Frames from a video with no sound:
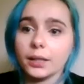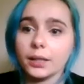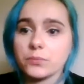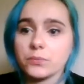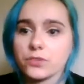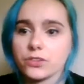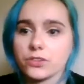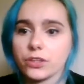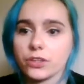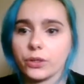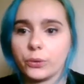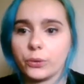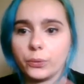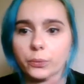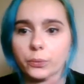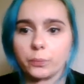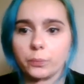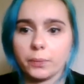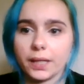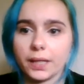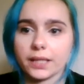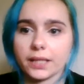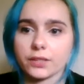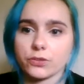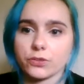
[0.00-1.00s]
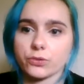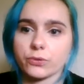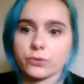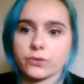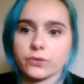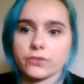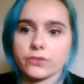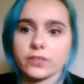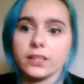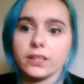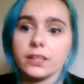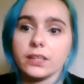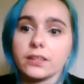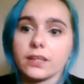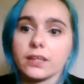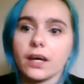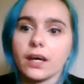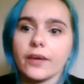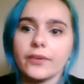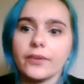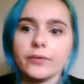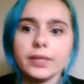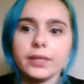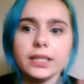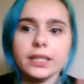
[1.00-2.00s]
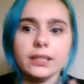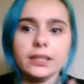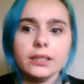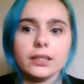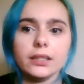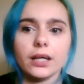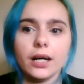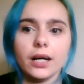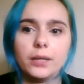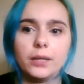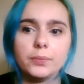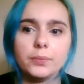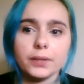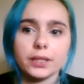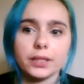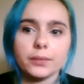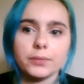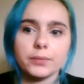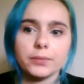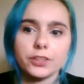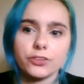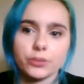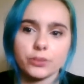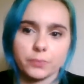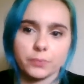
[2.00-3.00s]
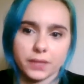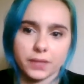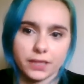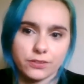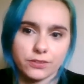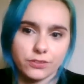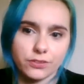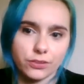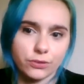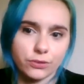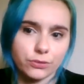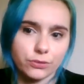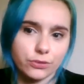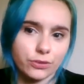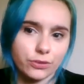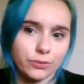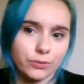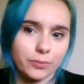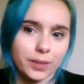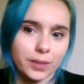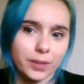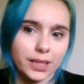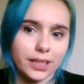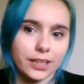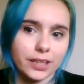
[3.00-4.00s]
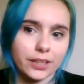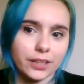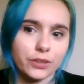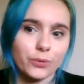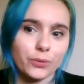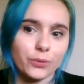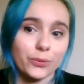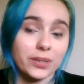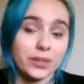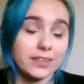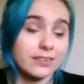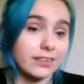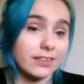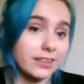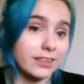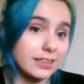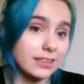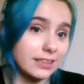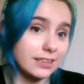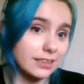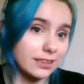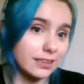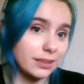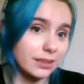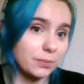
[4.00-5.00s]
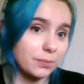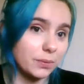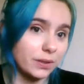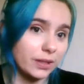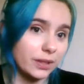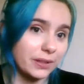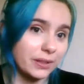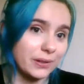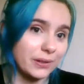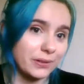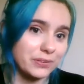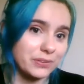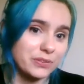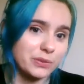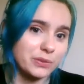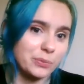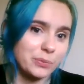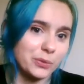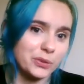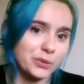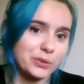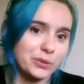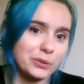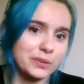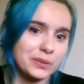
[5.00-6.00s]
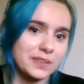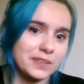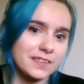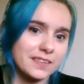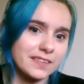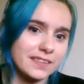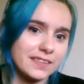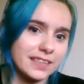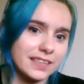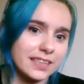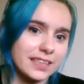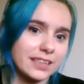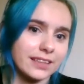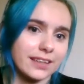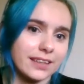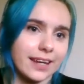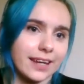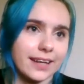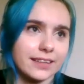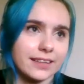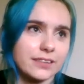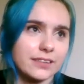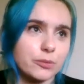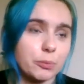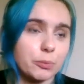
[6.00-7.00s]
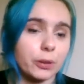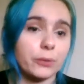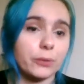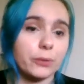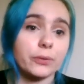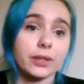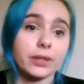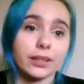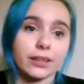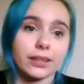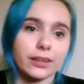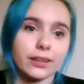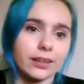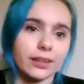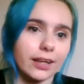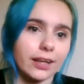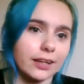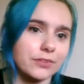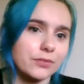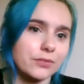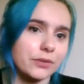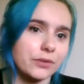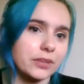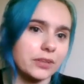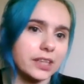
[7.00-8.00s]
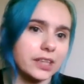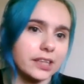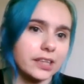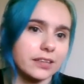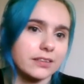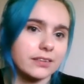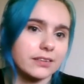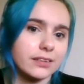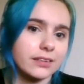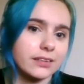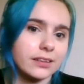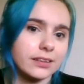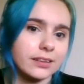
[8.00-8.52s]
So back to the side, are there any up and coming gymnasts whose career you're excited to keep an eye on, someone you can see exploding in the next few years?